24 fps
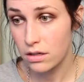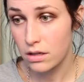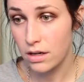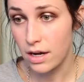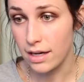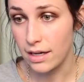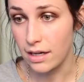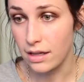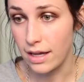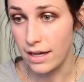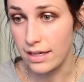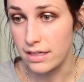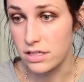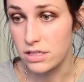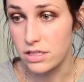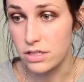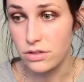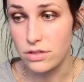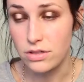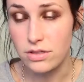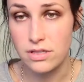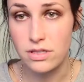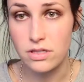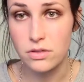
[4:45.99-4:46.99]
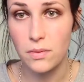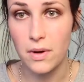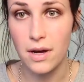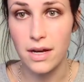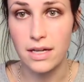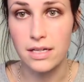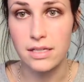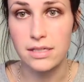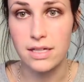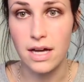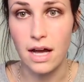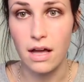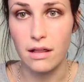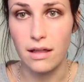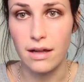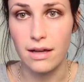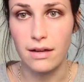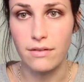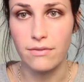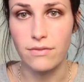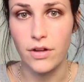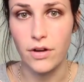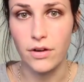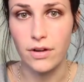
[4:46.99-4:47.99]
kind of like to do this way I can tell like
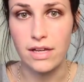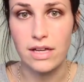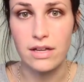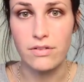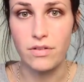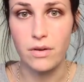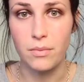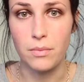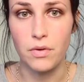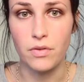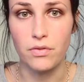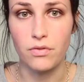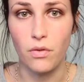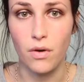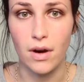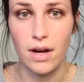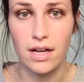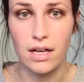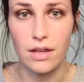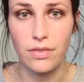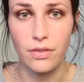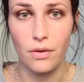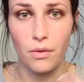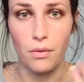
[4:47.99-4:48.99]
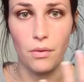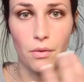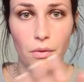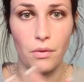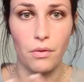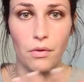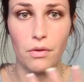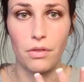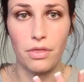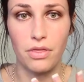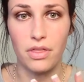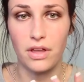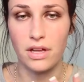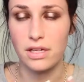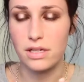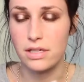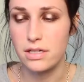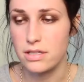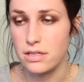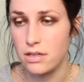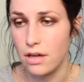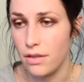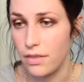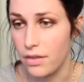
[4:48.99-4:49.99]
if they're even before I get the whole
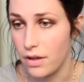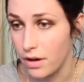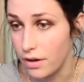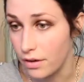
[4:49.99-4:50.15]
thickness on there.